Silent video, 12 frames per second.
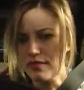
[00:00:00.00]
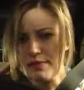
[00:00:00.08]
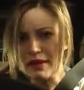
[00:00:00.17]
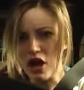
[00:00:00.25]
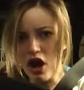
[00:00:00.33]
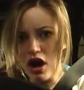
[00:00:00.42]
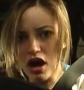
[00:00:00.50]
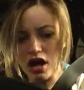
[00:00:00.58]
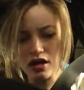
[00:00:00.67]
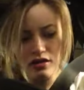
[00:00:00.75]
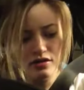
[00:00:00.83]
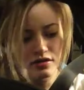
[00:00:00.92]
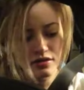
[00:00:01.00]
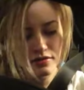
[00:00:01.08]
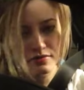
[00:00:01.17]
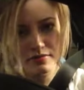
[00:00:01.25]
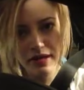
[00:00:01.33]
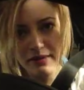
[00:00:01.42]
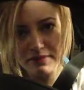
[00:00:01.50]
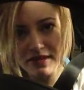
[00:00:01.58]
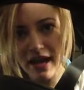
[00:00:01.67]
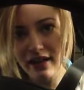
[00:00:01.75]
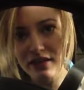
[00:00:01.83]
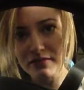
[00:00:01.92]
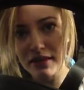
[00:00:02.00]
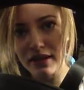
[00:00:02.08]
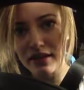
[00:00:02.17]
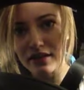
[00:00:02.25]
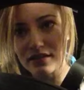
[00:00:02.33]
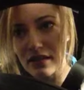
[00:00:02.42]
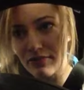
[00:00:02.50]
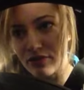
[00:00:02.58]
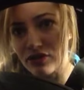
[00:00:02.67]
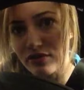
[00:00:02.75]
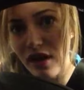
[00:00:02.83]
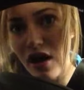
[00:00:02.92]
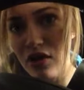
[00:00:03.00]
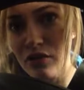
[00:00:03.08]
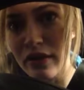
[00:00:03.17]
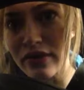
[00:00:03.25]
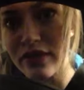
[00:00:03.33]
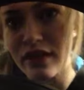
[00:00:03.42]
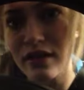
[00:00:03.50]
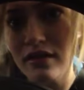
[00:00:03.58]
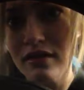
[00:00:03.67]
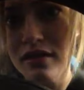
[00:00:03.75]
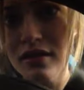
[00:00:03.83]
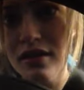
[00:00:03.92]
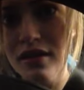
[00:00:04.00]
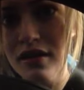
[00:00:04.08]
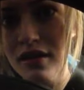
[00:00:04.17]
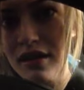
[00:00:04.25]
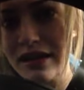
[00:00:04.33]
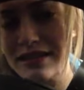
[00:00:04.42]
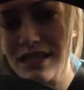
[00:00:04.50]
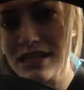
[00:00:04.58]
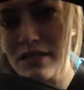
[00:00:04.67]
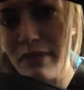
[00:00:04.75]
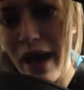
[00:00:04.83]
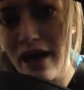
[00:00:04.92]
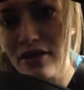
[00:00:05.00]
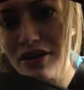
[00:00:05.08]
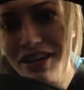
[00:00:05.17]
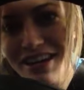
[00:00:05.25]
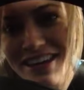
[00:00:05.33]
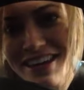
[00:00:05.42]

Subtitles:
The car keeps telling me that something's wrong with it. It says the battery